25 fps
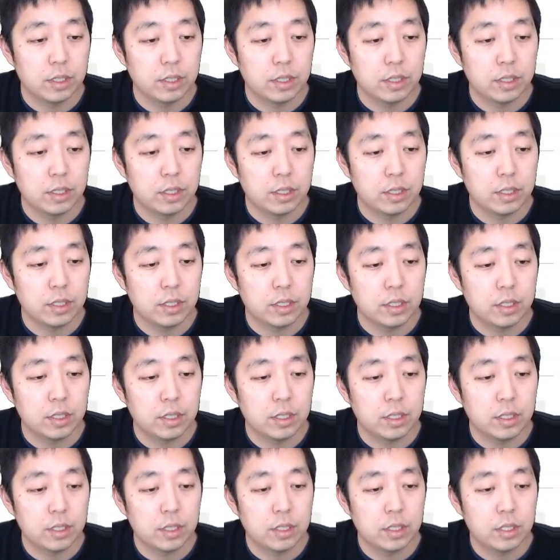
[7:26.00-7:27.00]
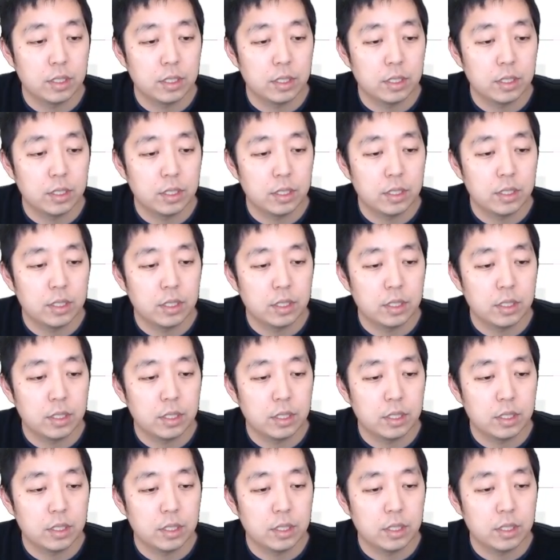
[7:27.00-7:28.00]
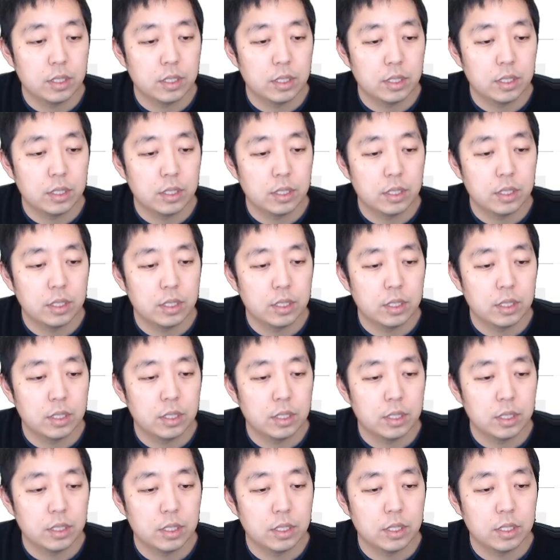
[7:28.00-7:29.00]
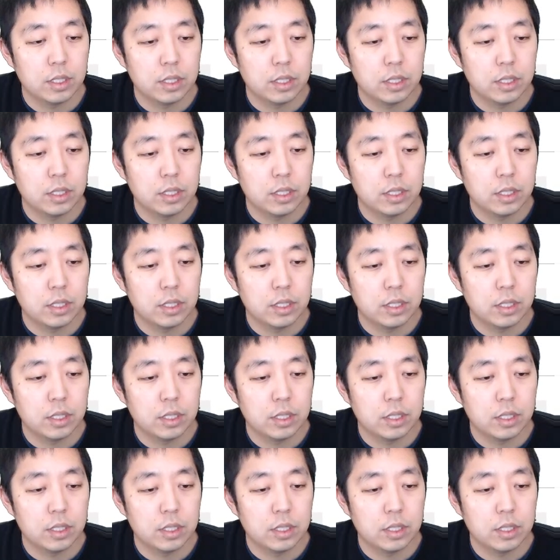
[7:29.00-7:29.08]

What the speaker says: (no one is talking)